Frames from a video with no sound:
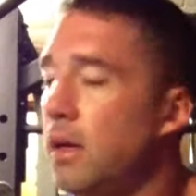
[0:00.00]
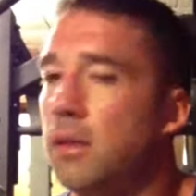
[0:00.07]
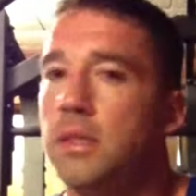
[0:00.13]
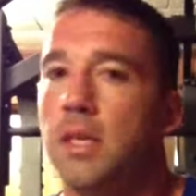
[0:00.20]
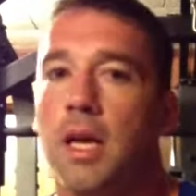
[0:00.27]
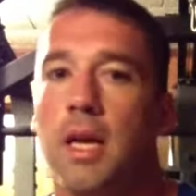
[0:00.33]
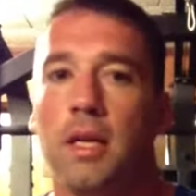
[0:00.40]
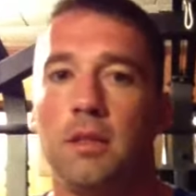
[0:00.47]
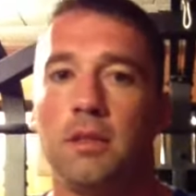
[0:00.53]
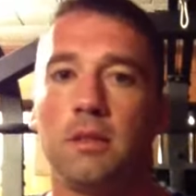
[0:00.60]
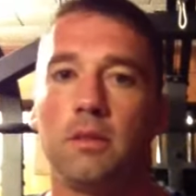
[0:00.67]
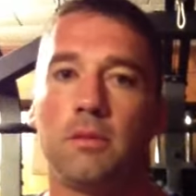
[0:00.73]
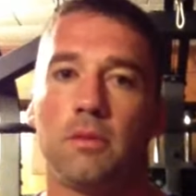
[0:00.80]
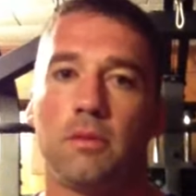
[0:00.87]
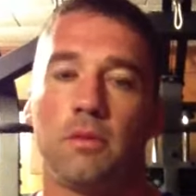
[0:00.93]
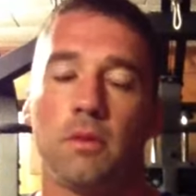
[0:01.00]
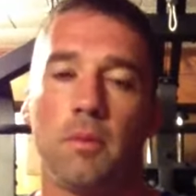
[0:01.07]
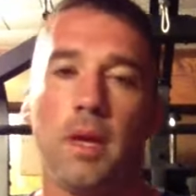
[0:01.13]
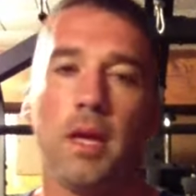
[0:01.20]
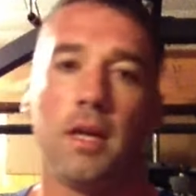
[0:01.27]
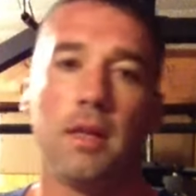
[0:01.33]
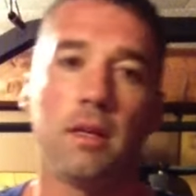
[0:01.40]
change for
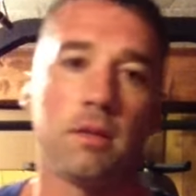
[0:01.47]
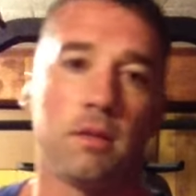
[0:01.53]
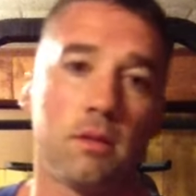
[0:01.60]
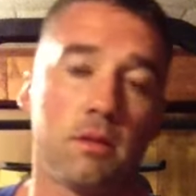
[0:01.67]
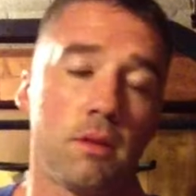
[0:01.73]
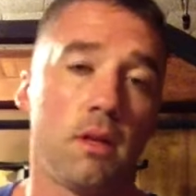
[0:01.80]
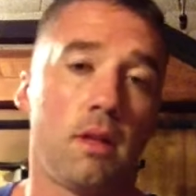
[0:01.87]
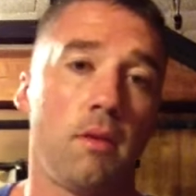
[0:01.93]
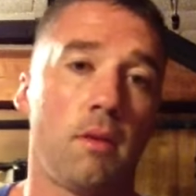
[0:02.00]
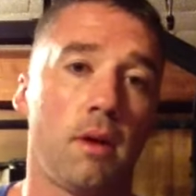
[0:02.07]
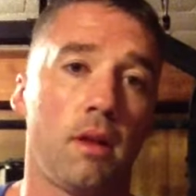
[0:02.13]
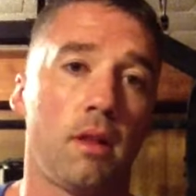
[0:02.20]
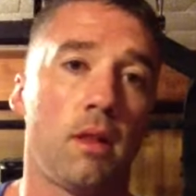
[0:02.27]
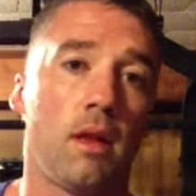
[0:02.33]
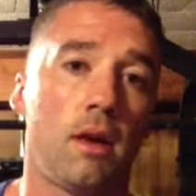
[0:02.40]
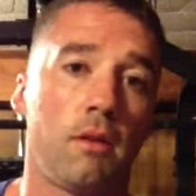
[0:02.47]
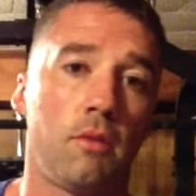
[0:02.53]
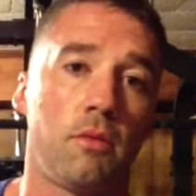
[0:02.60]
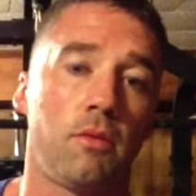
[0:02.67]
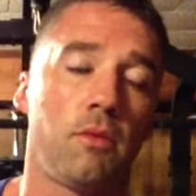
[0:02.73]
me. This is really a lot of